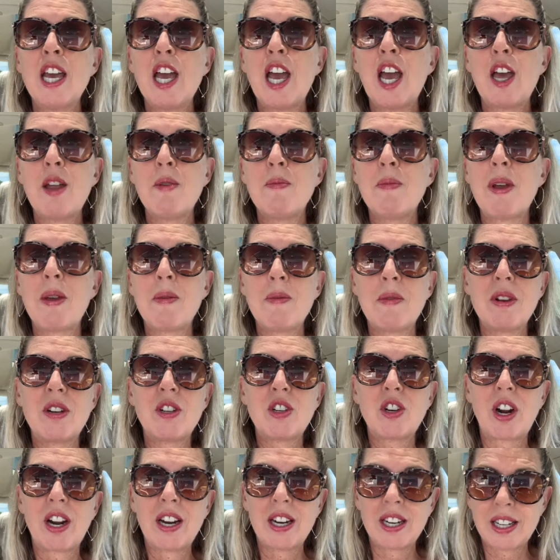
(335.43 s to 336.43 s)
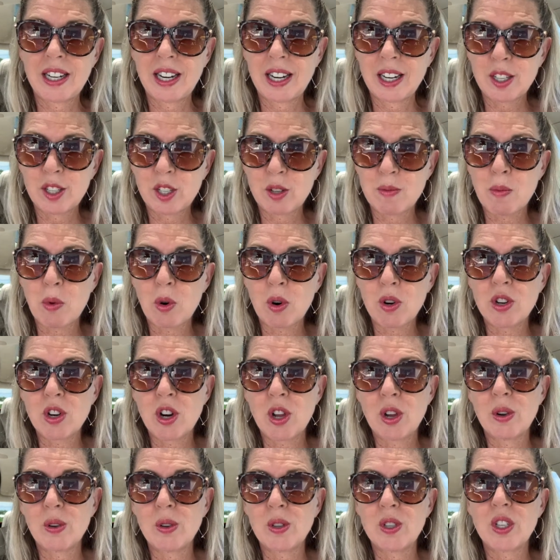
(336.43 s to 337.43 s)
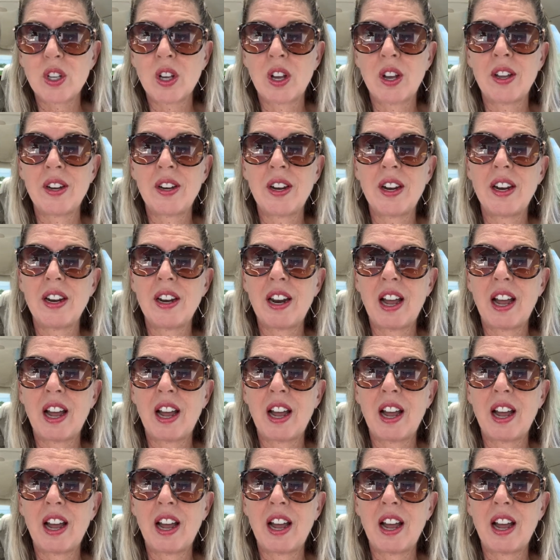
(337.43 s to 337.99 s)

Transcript: and maybe try to take some more notes on